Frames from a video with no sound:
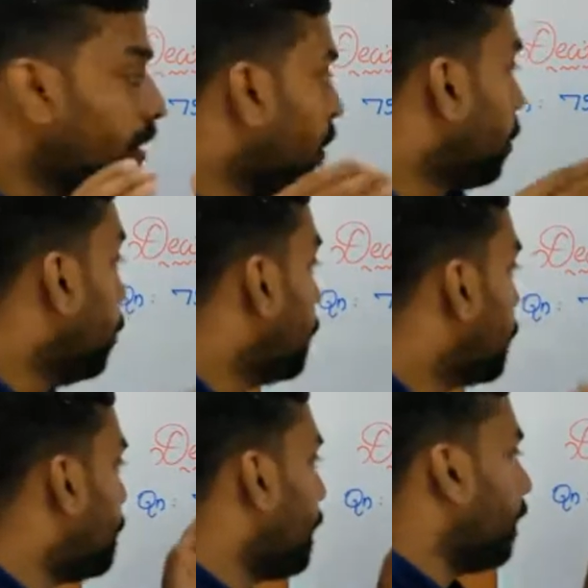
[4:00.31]
Do it
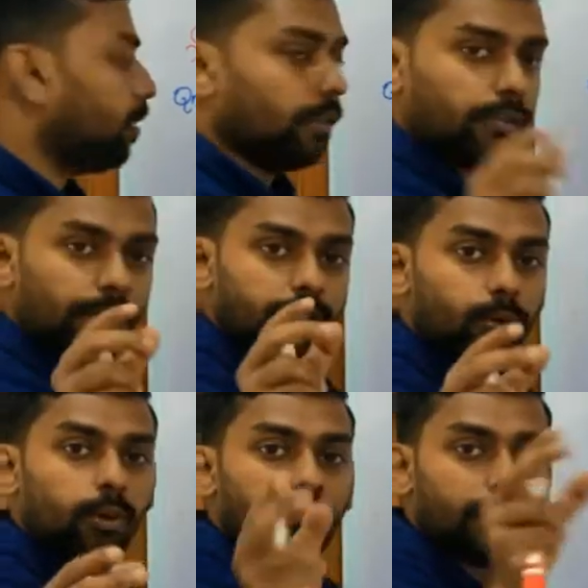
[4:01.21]
separate. First you
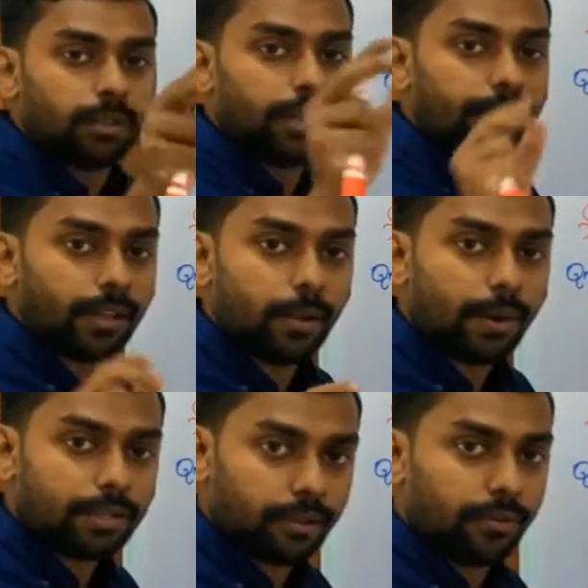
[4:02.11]
do it for the integral
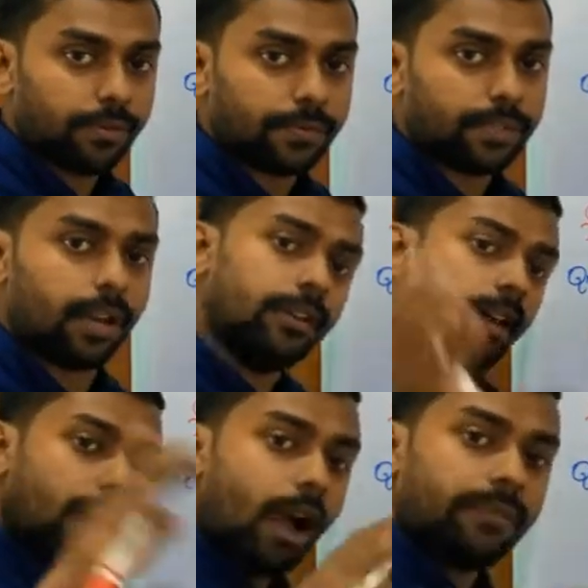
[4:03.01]
part 759.
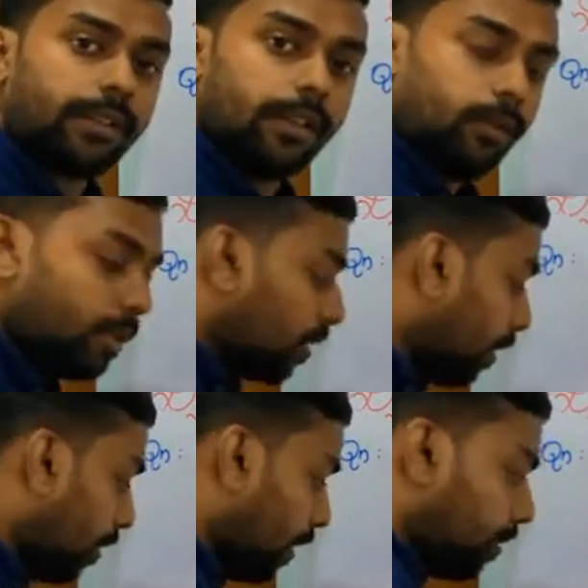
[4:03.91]
After that you
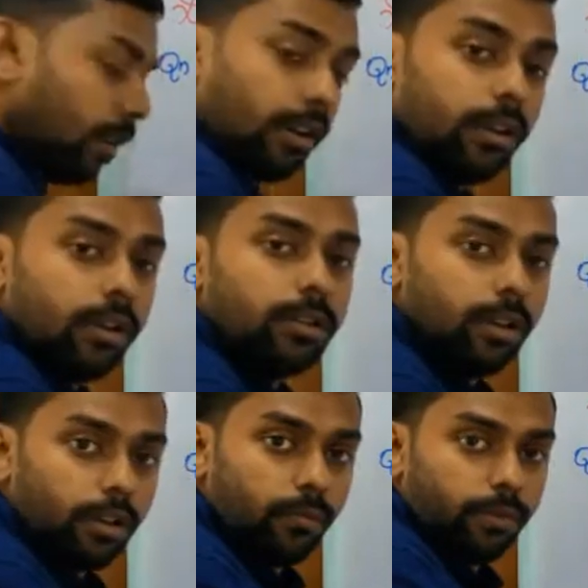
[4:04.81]
consider
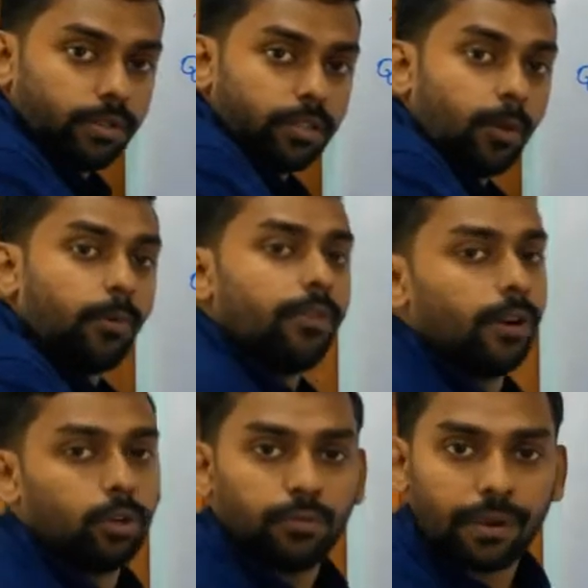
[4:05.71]

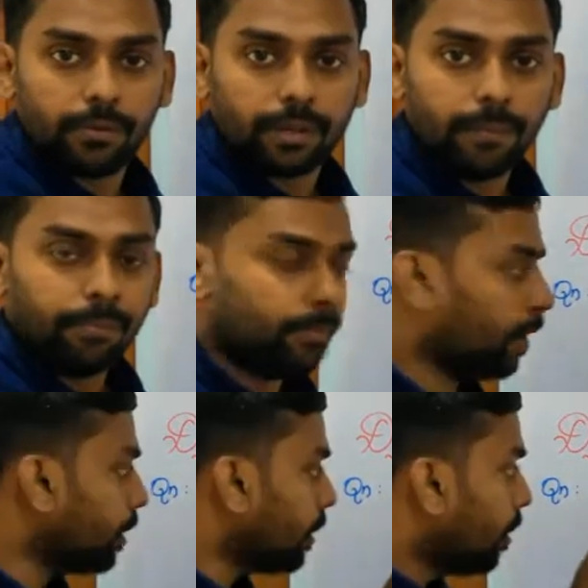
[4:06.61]
0.125, okay,
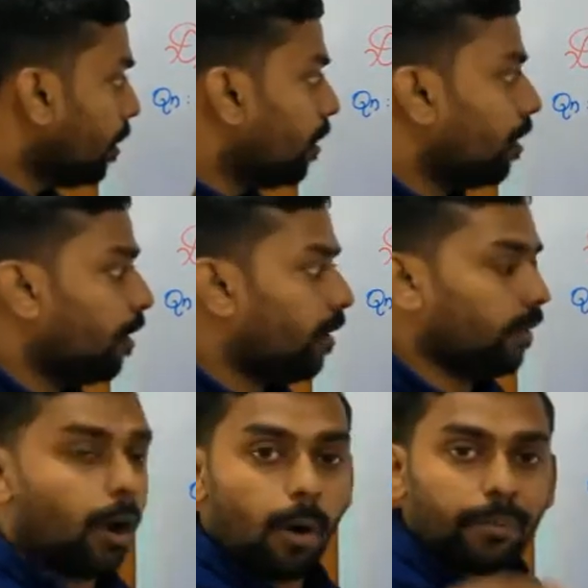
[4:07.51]
because
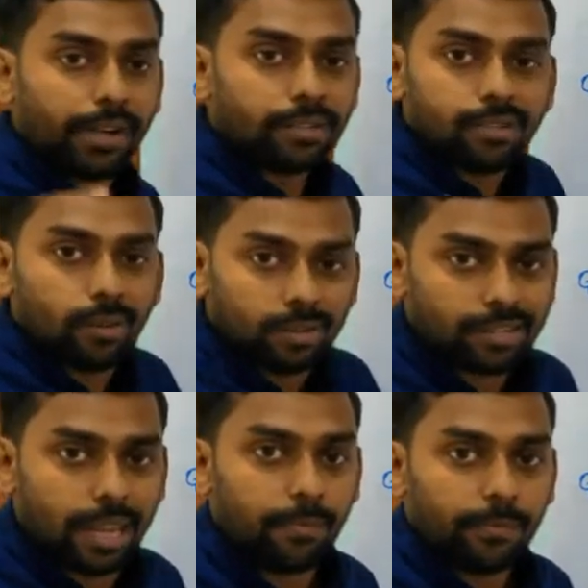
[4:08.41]
the operation is not
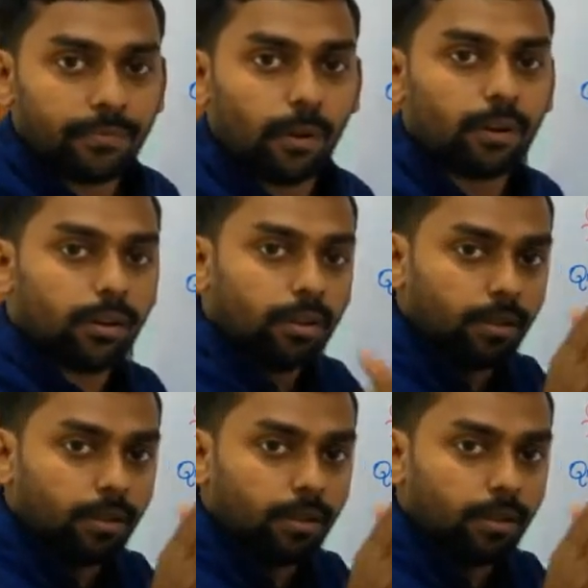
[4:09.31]
same for